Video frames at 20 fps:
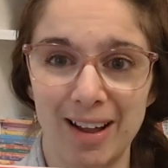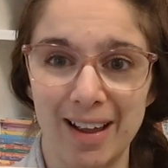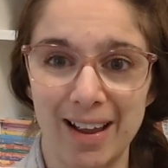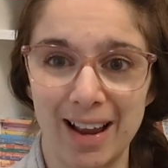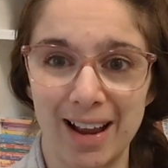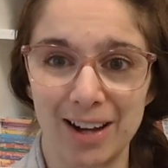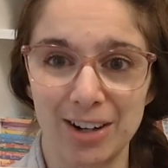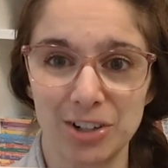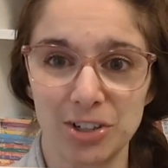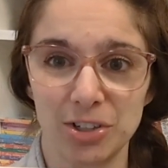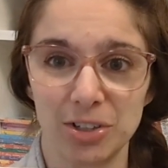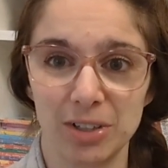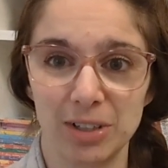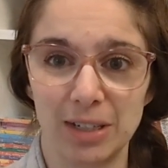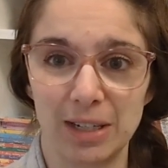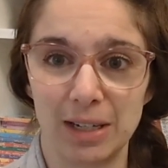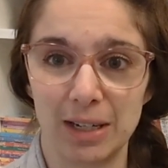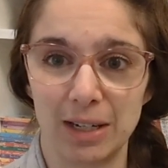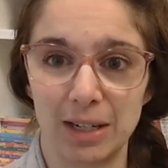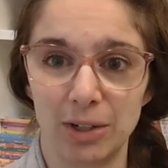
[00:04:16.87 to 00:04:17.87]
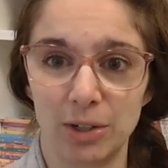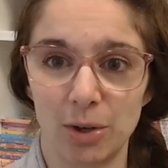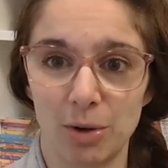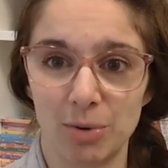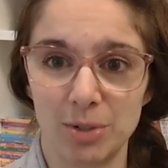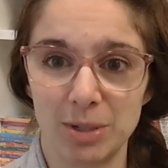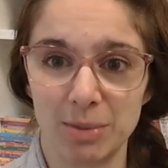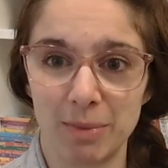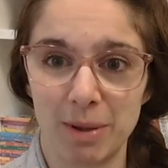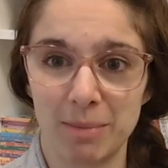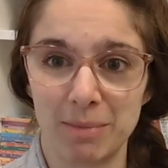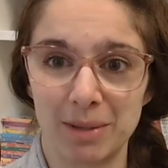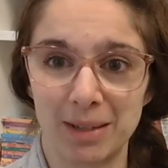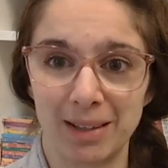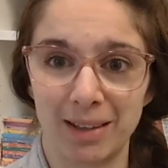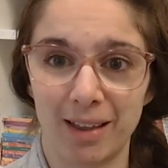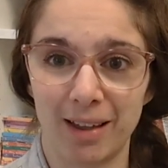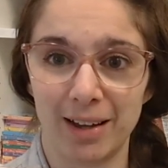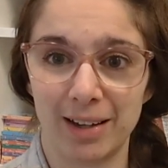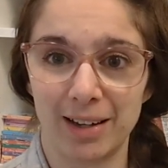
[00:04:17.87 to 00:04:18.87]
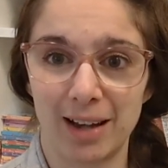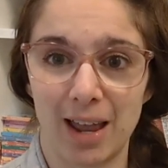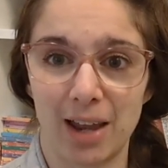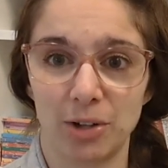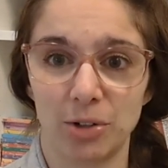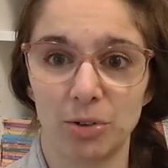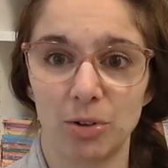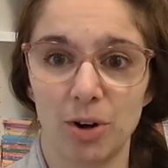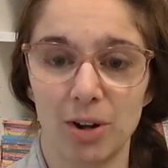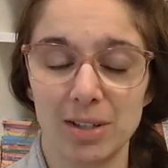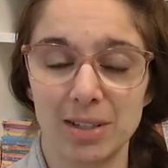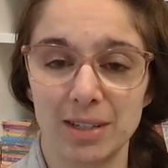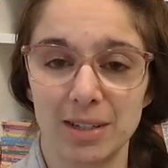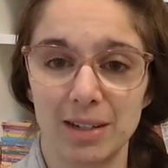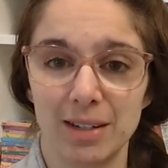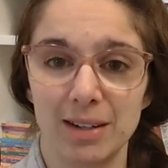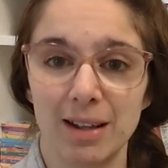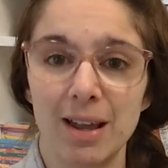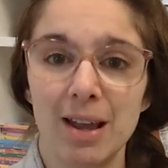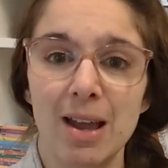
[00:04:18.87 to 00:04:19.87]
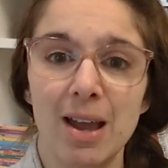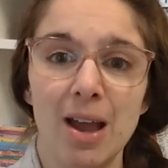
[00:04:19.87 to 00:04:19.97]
I actually go to my midline and cross it.